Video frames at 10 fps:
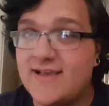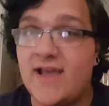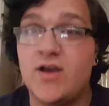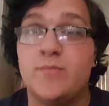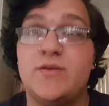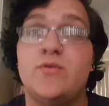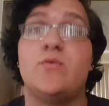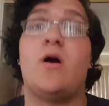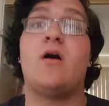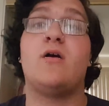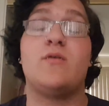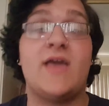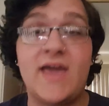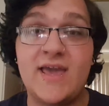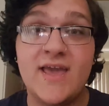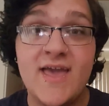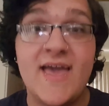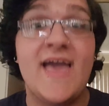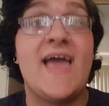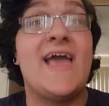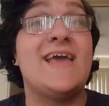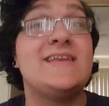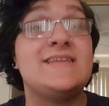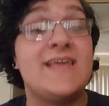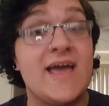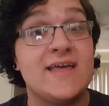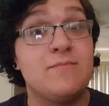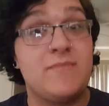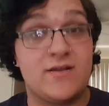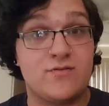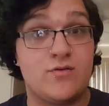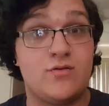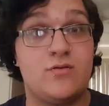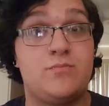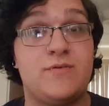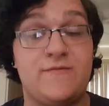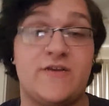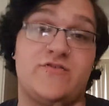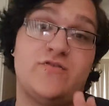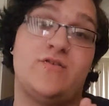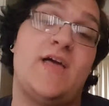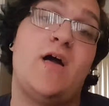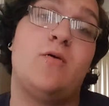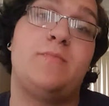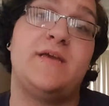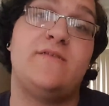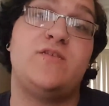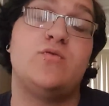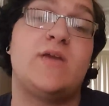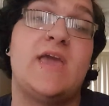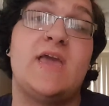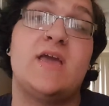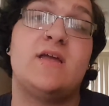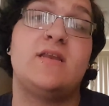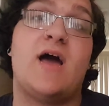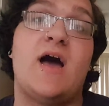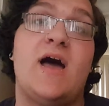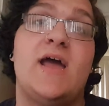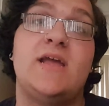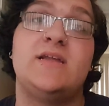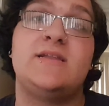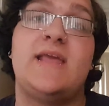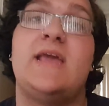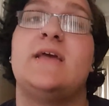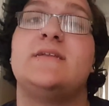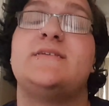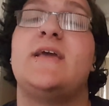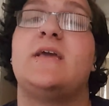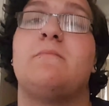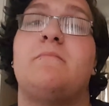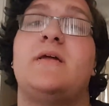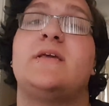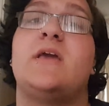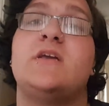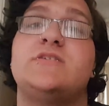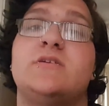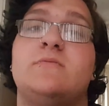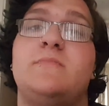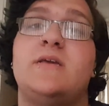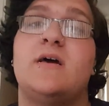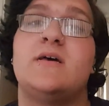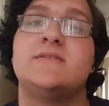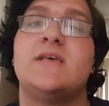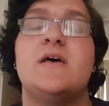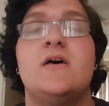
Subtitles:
I hope you are okay. And get medical professional help if you can. I can't take medication because